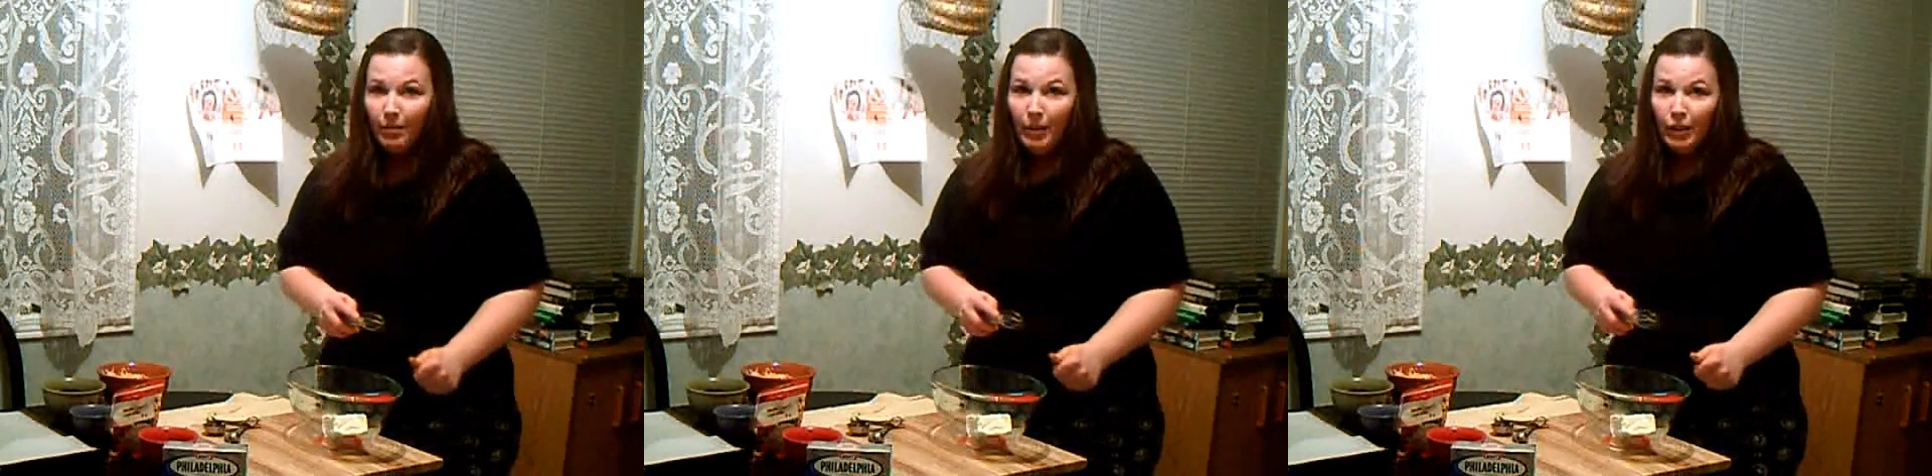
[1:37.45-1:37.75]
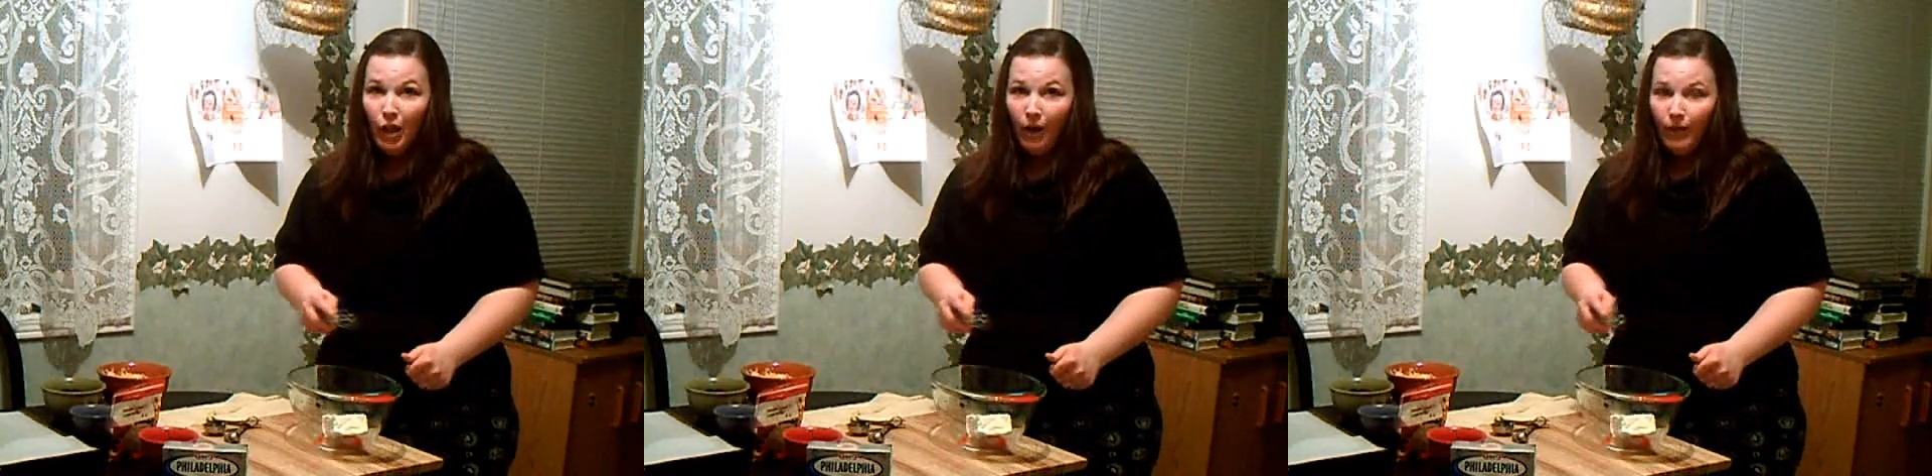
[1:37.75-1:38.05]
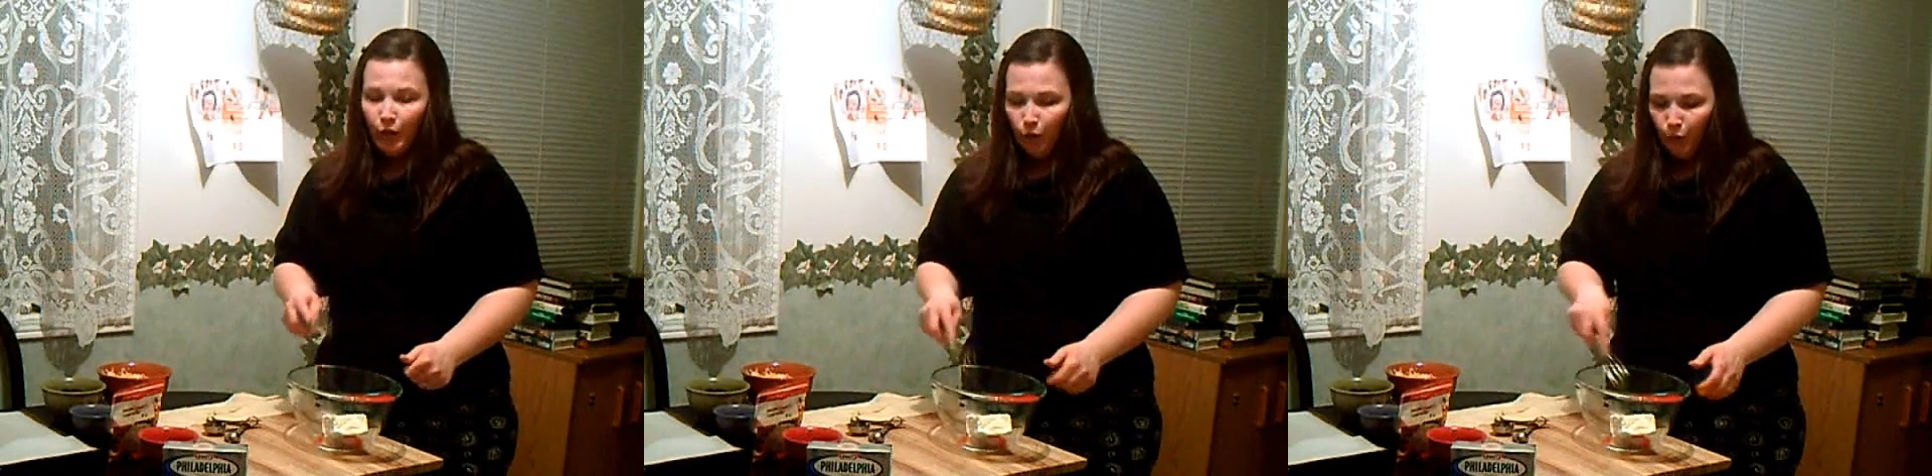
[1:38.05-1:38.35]
which has
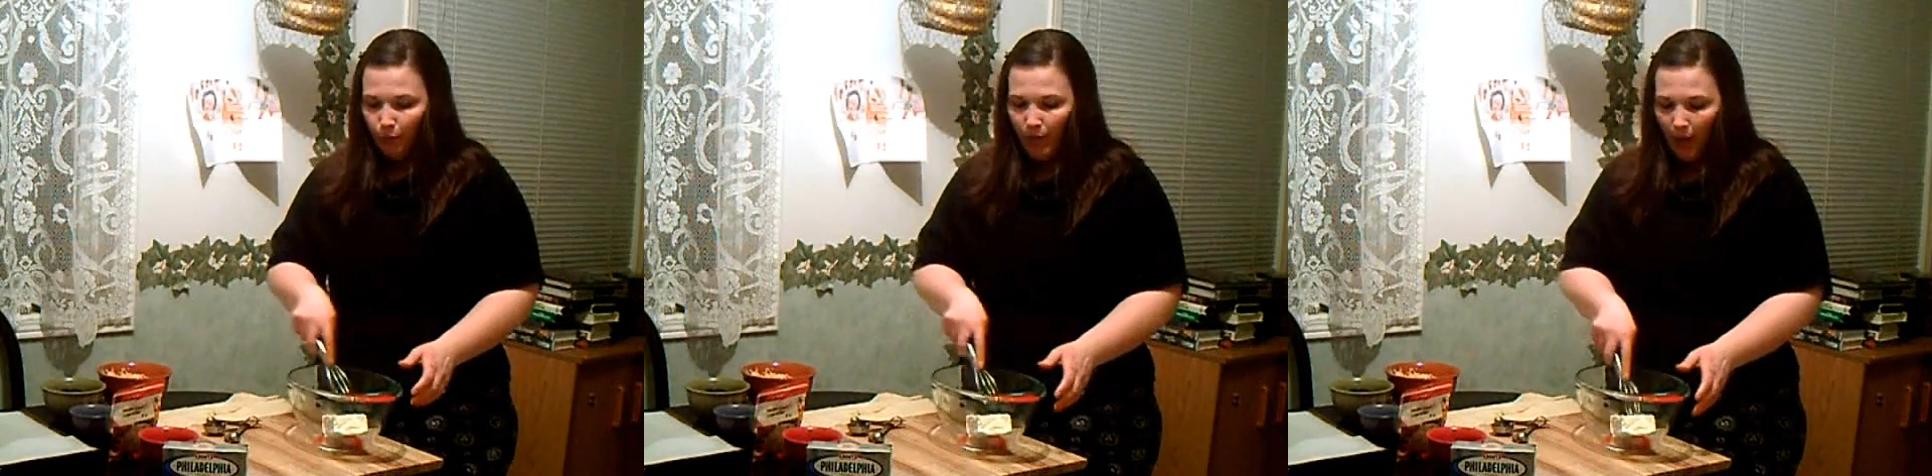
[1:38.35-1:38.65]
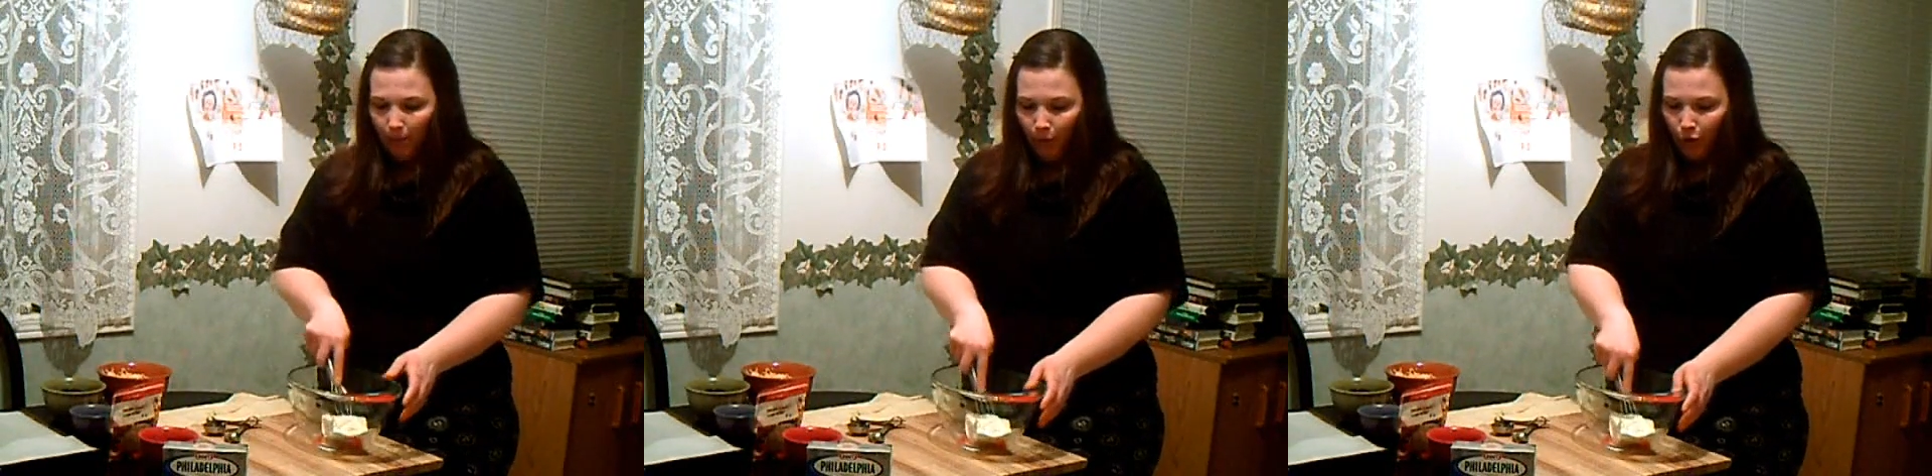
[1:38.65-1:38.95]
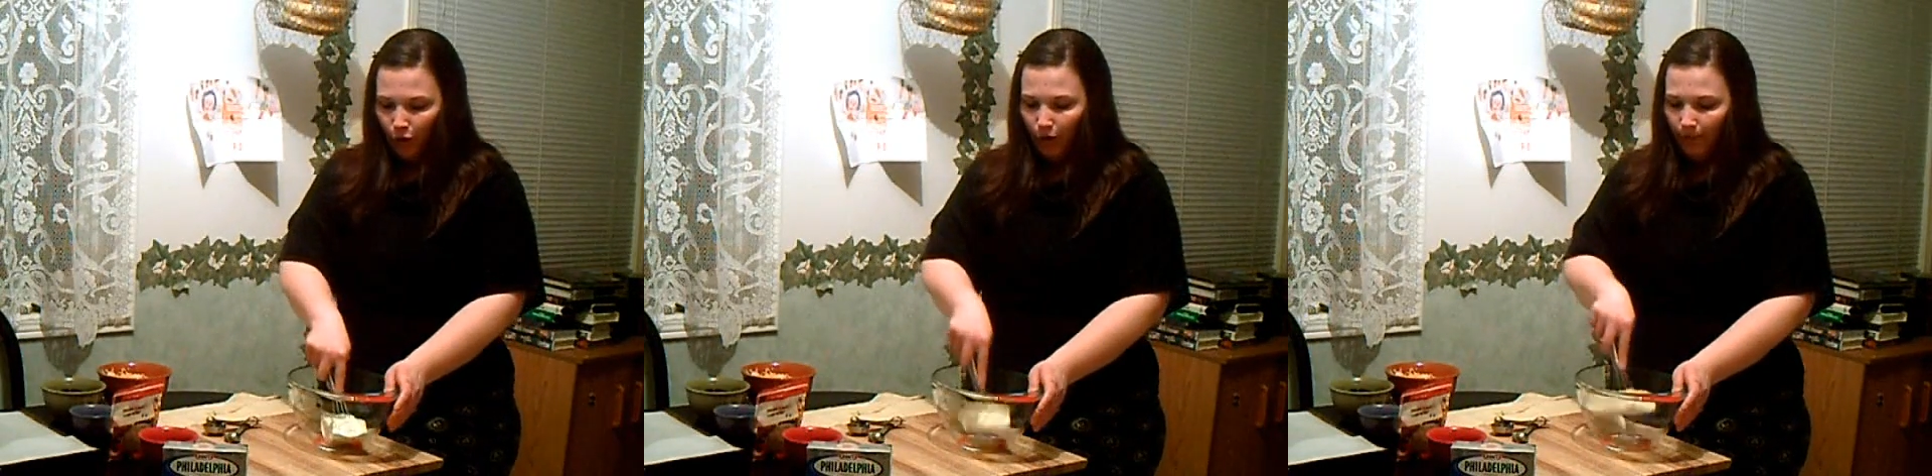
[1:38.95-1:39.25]
been softened to room
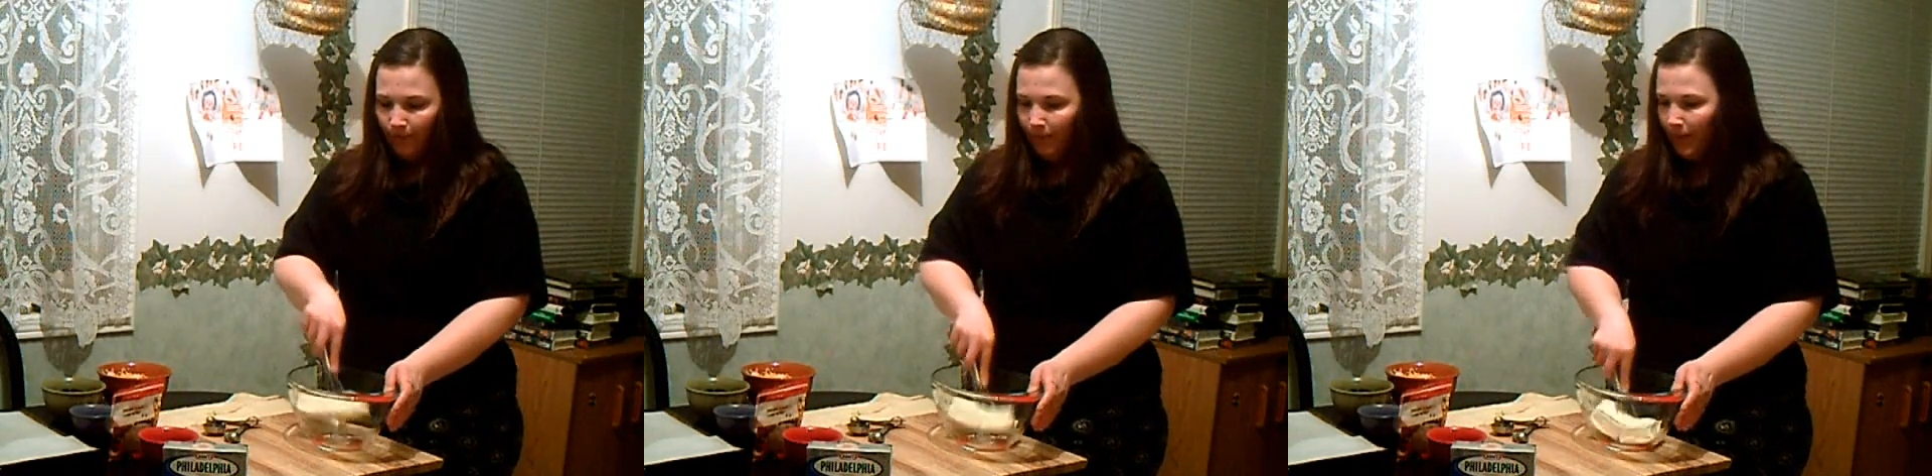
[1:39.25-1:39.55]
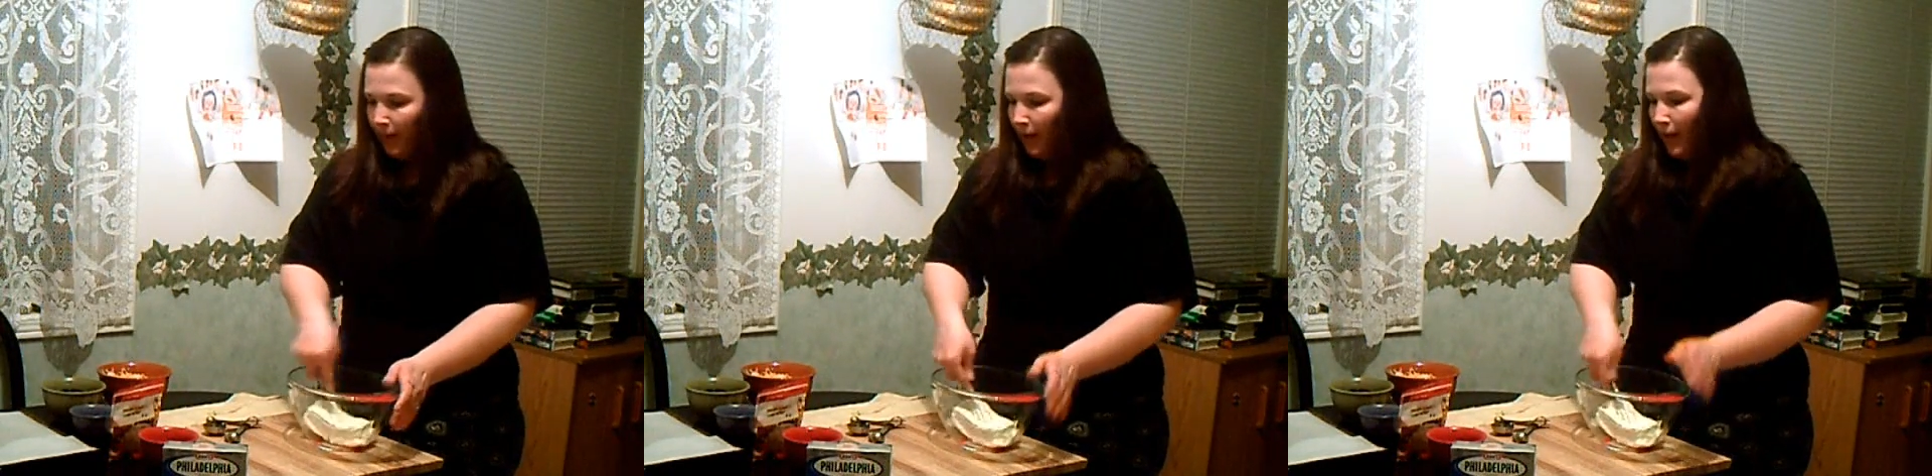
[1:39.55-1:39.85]
temperature,